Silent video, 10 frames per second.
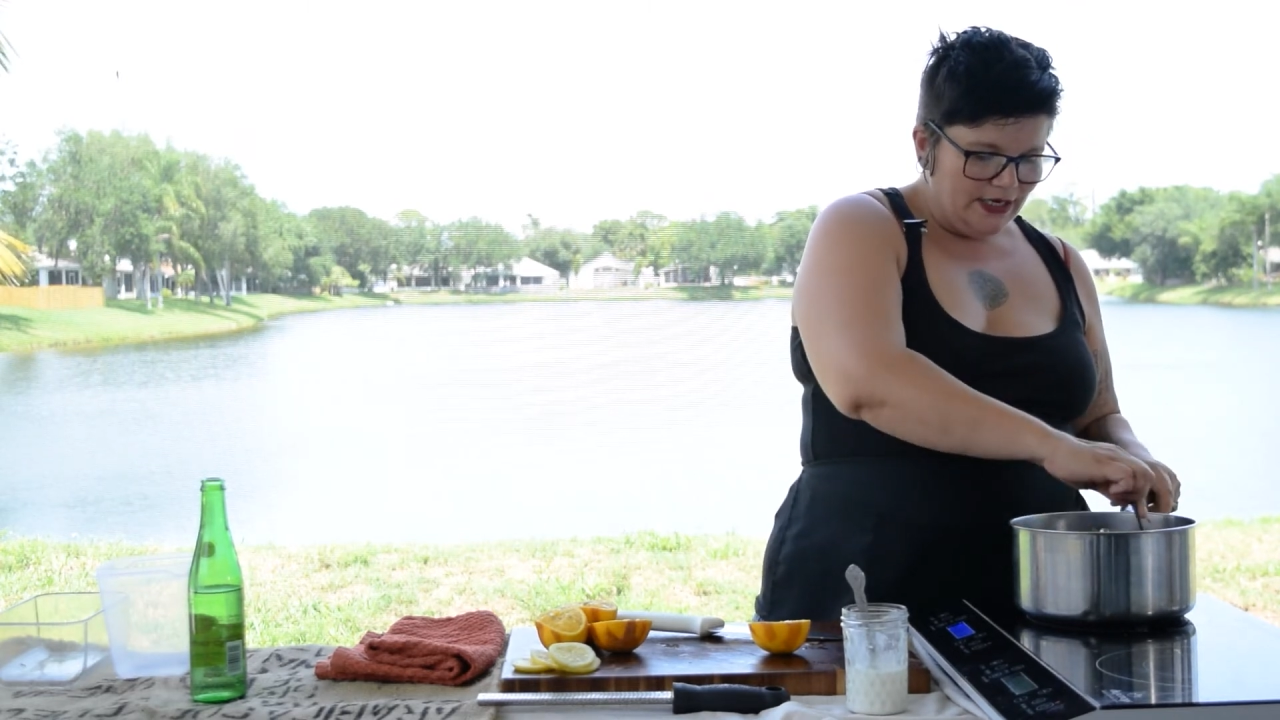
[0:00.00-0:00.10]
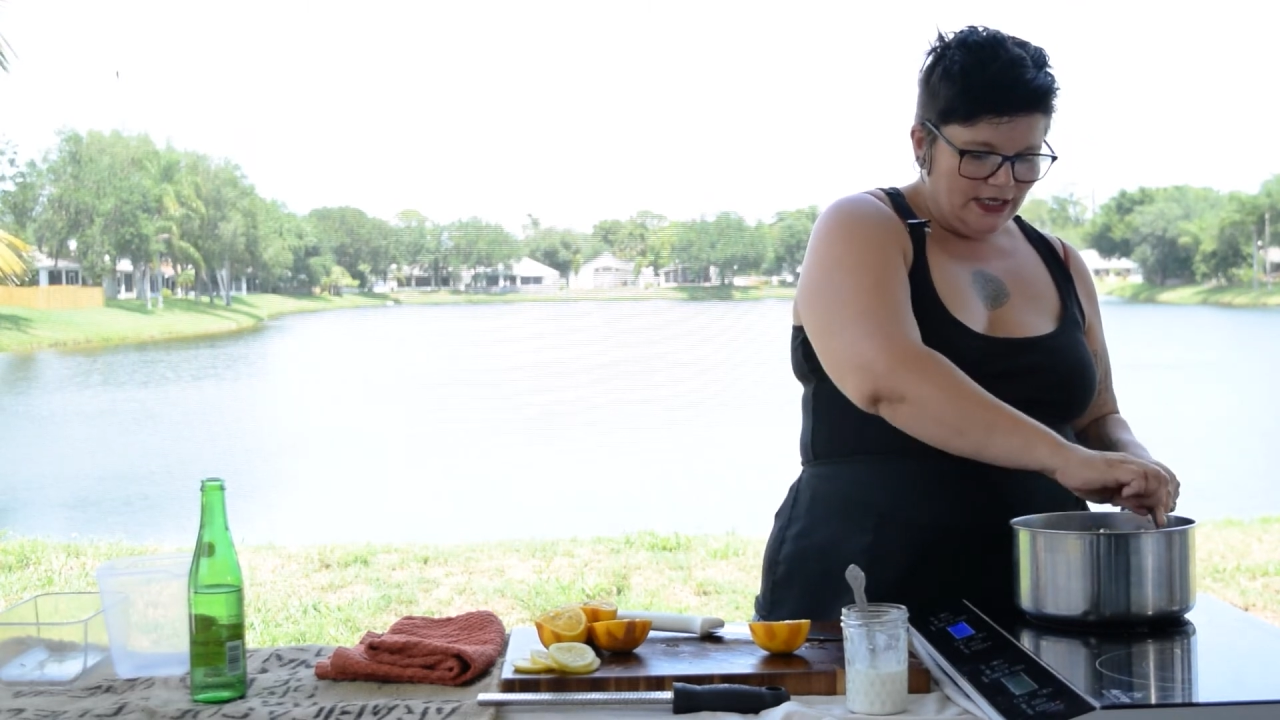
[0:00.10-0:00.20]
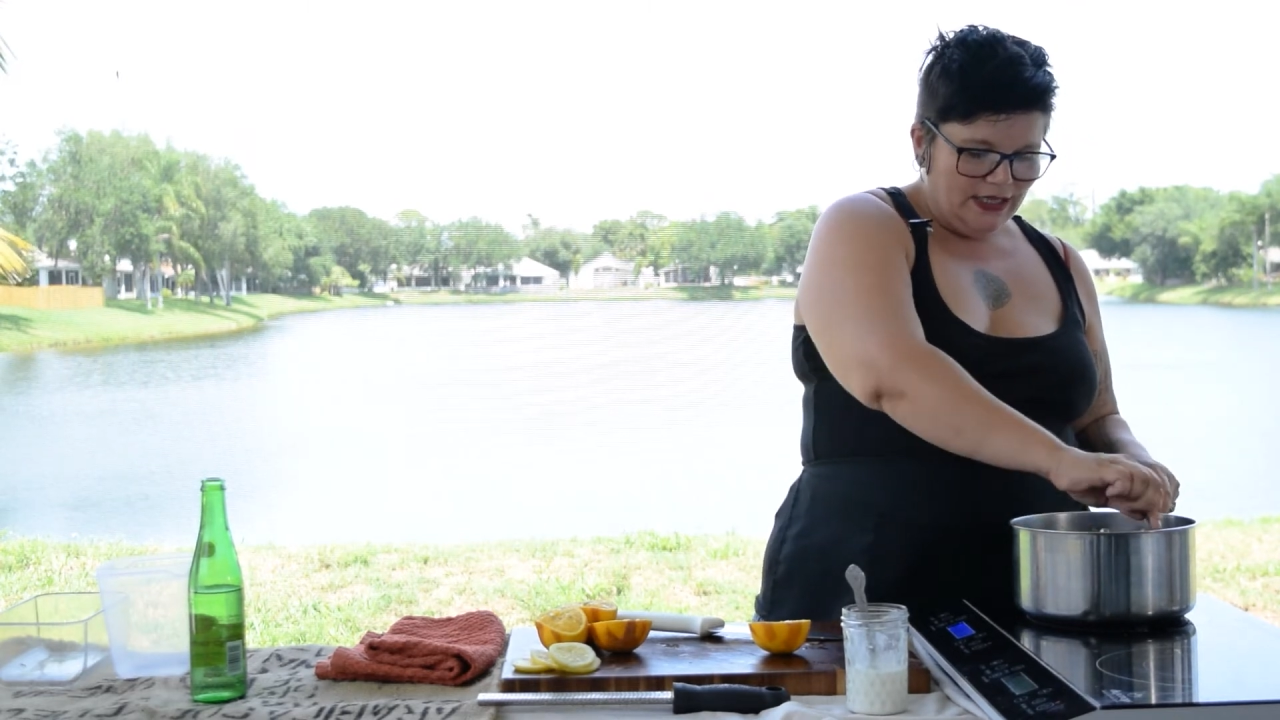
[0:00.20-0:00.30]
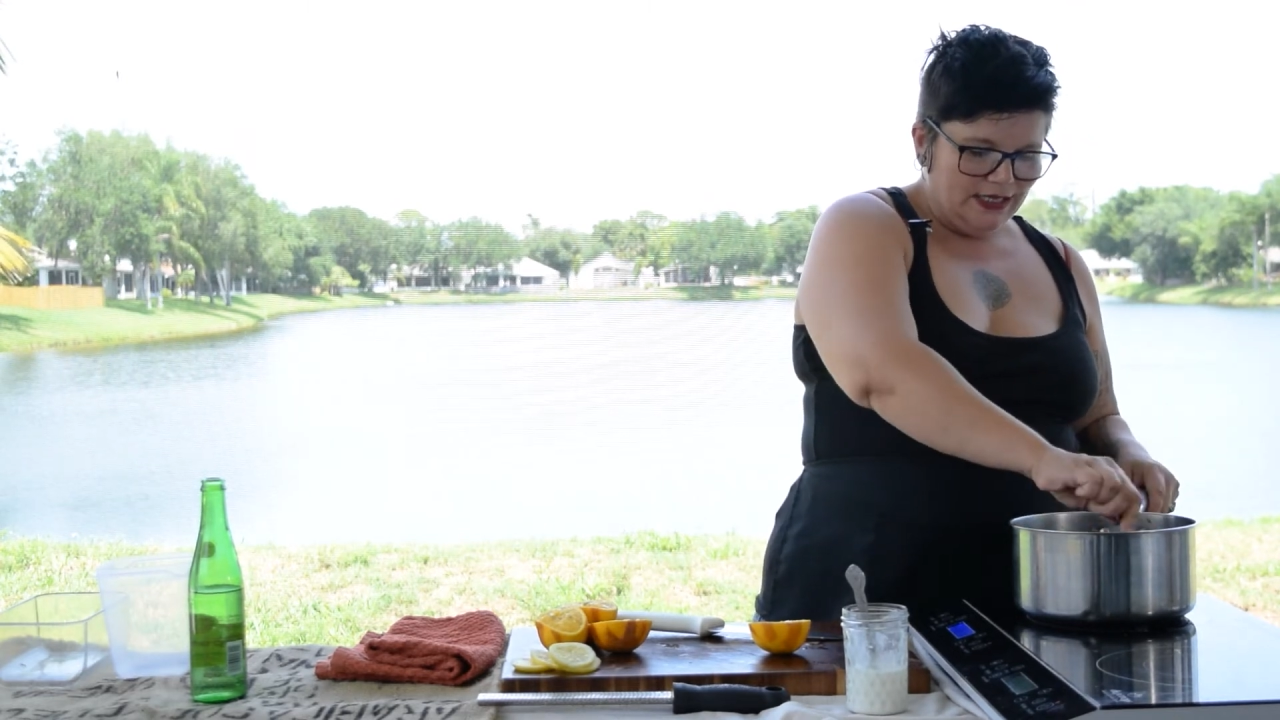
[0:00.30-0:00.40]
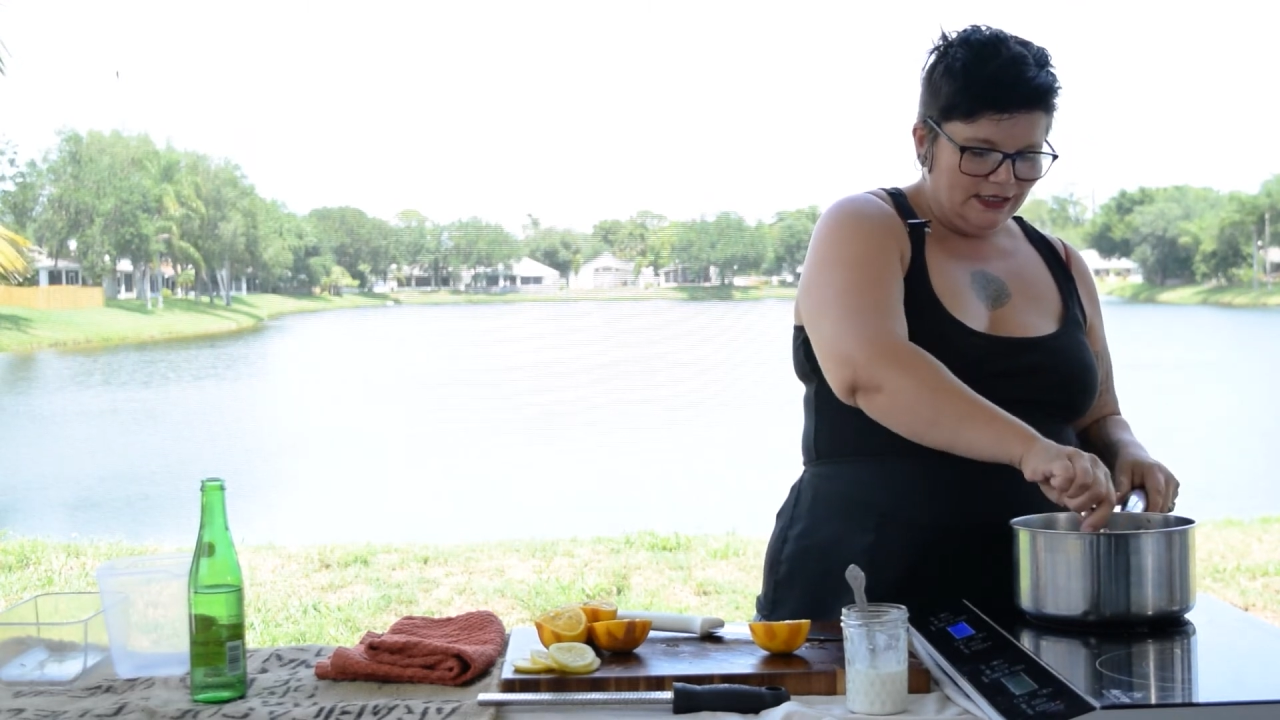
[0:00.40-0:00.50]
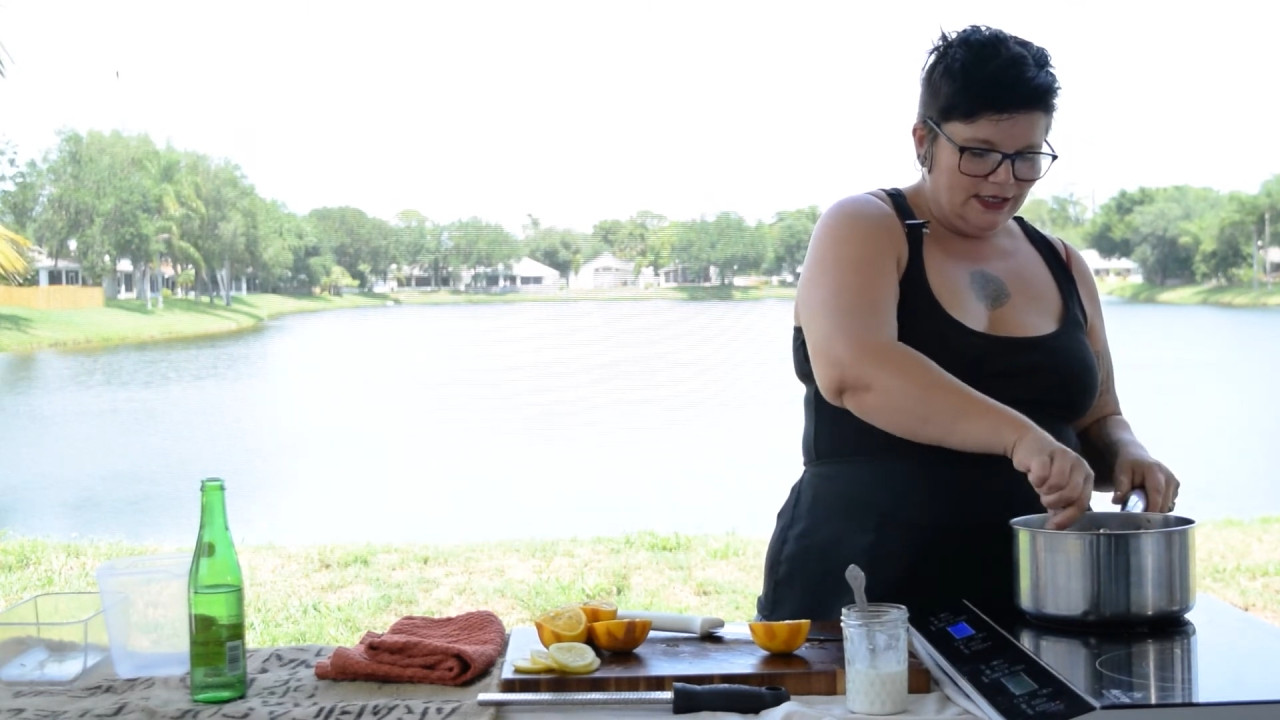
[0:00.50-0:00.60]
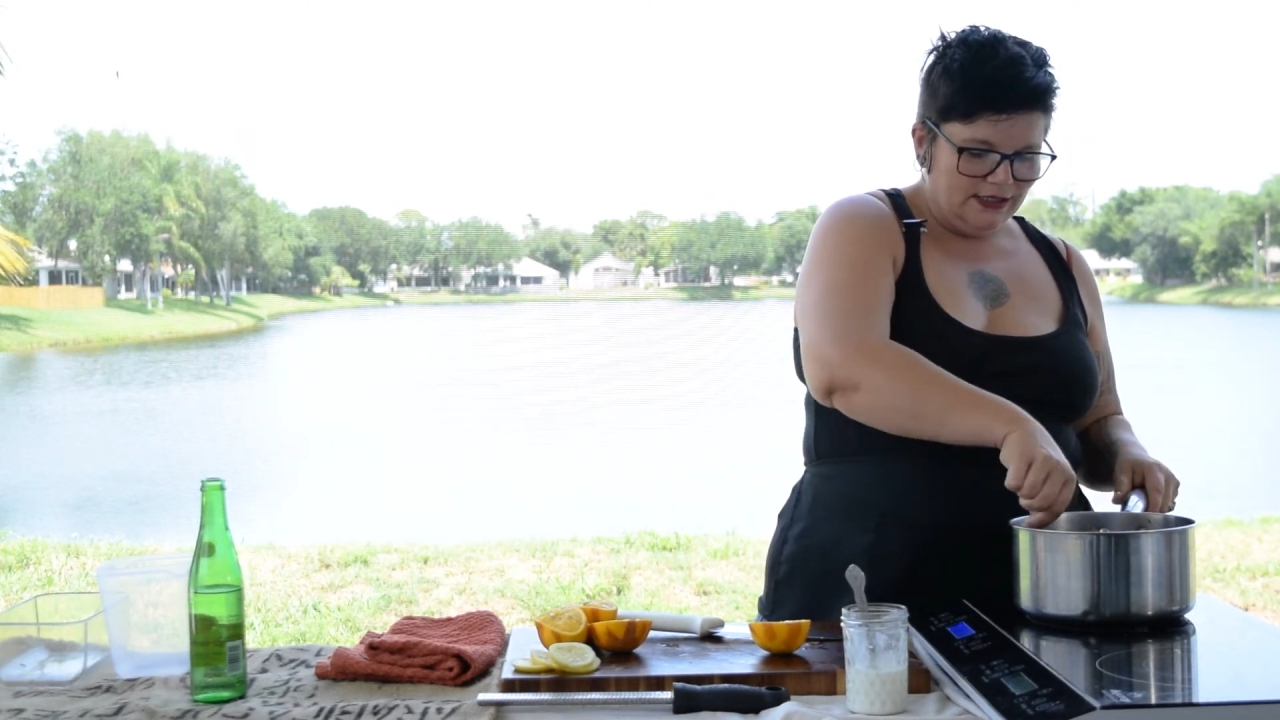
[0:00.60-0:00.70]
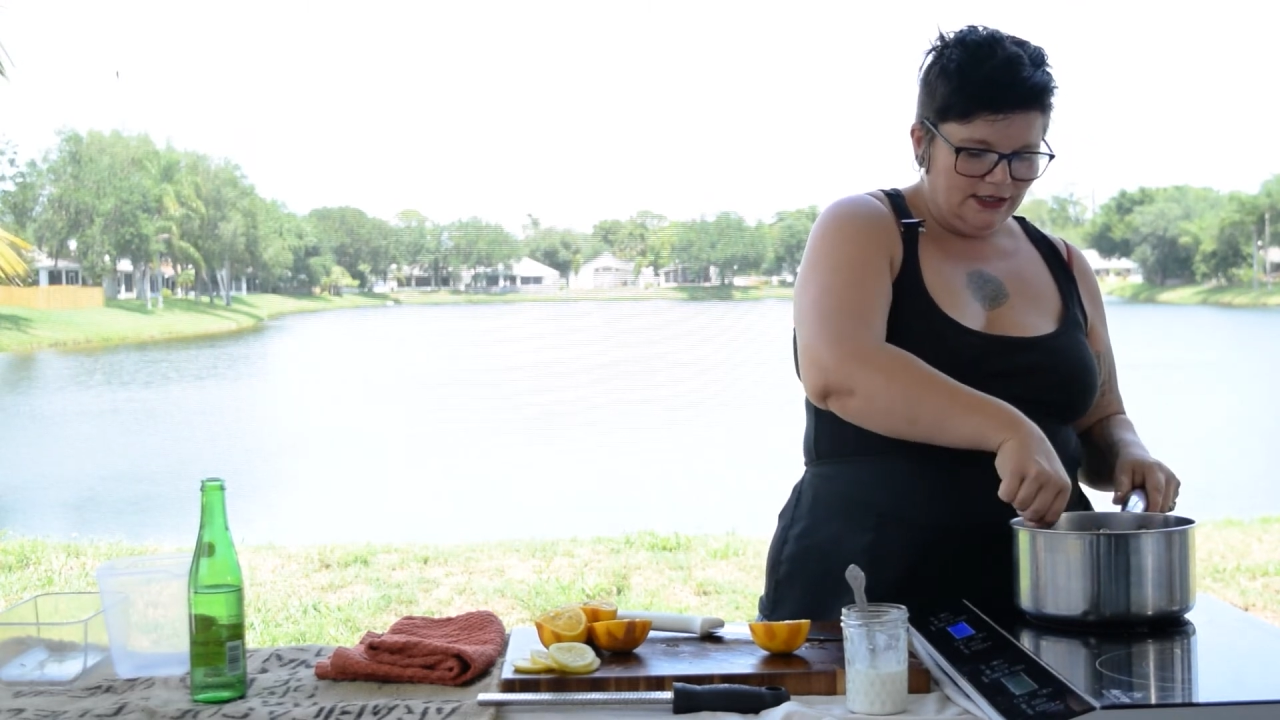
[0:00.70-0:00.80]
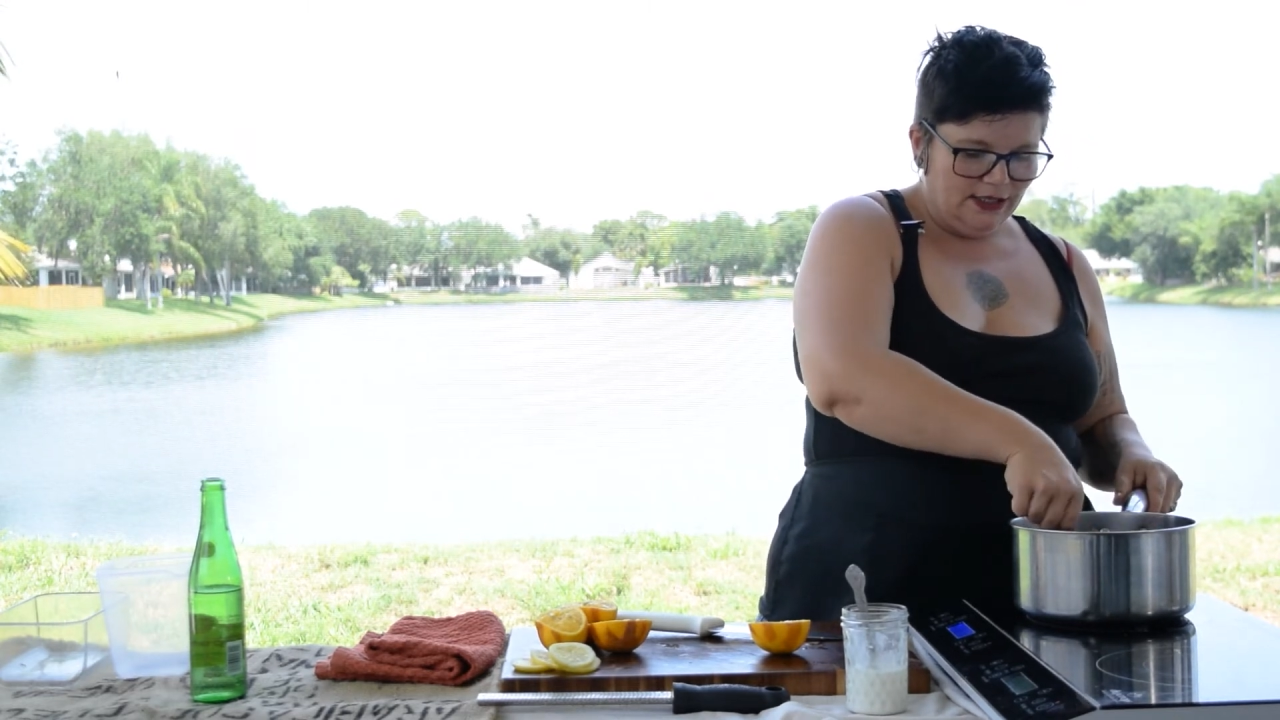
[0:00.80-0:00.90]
unless this